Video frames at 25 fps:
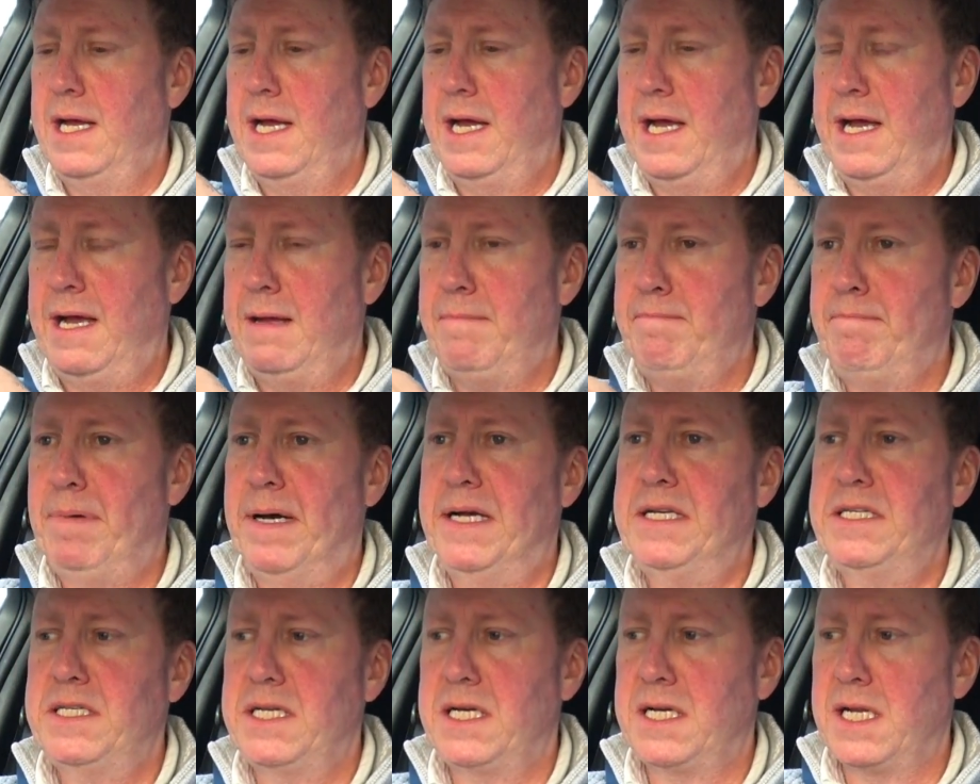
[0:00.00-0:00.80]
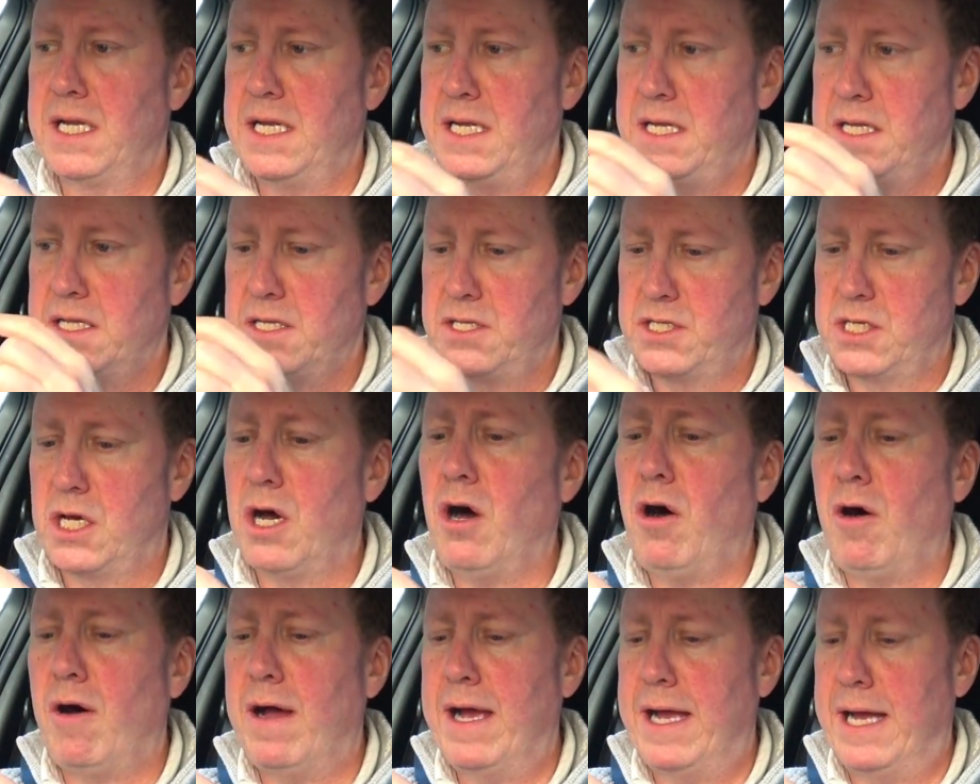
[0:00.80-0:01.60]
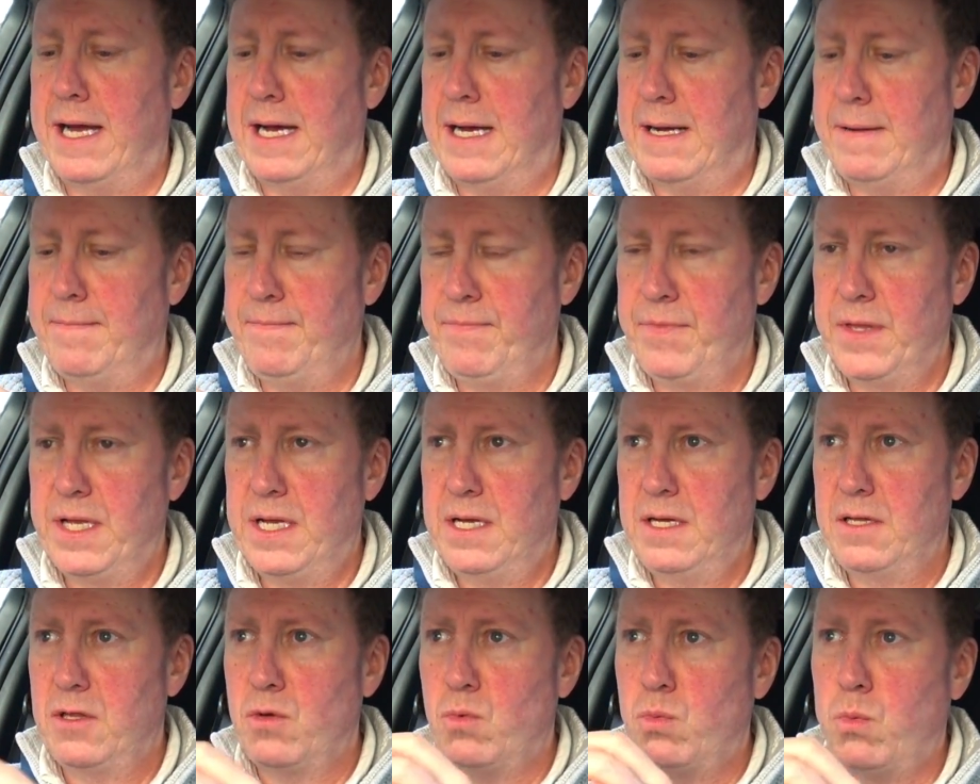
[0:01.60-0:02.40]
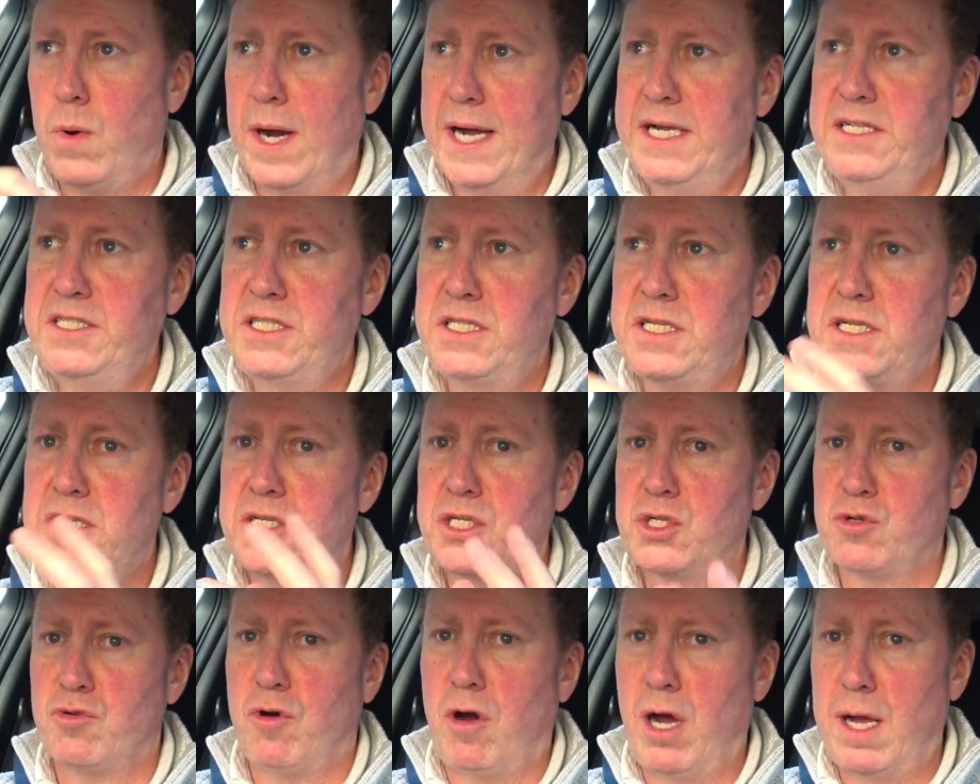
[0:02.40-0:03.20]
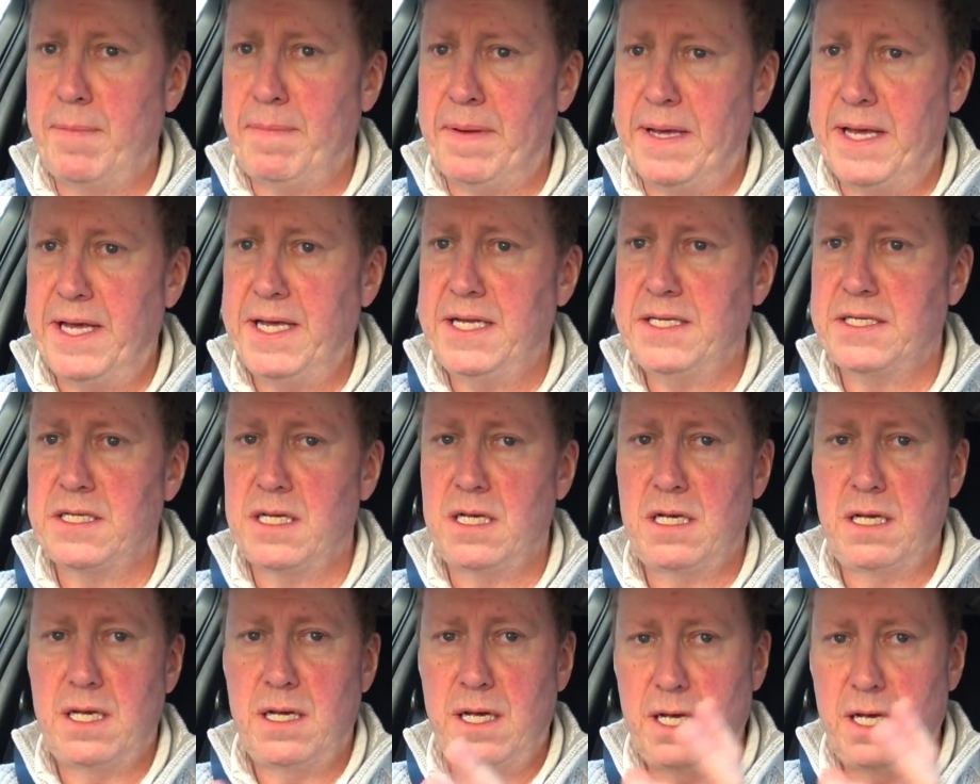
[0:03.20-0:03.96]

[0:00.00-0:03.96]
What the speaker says: and basically the tyre, the way to describe it is it,